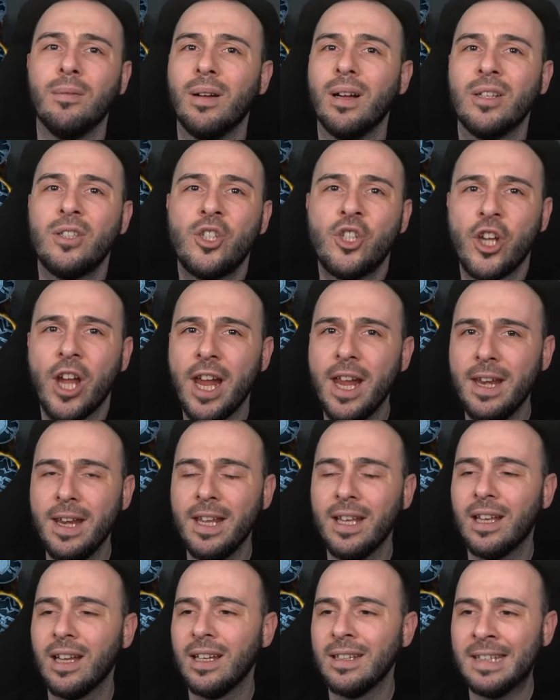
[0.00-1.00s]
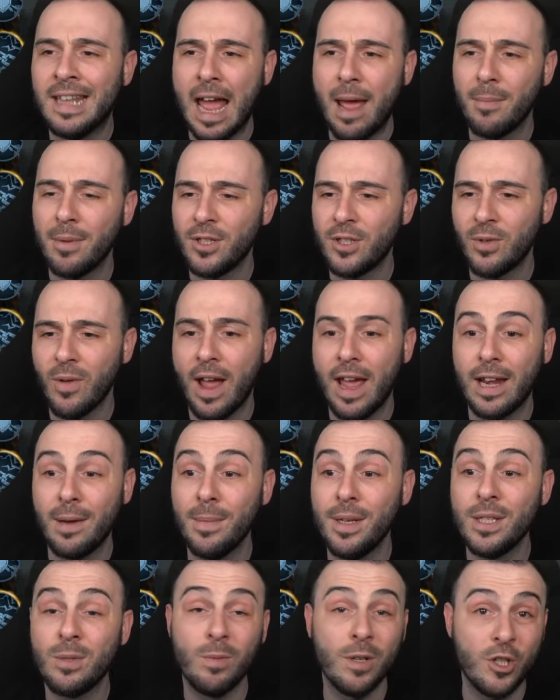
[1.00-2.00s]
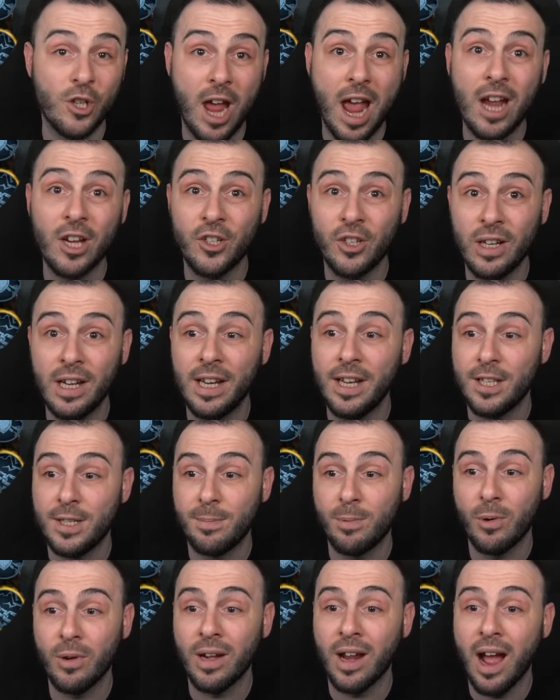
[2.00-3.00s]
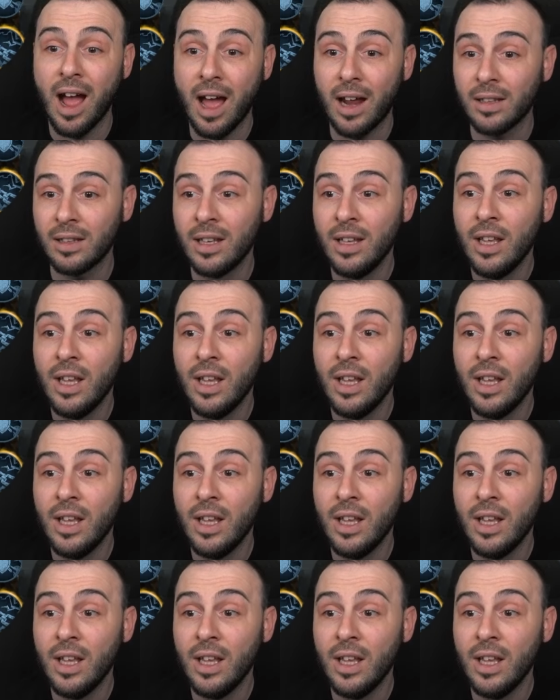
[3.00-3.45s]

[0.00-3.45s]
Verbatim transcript: a chaining uh, damage to enemies, which actually hits pretty hard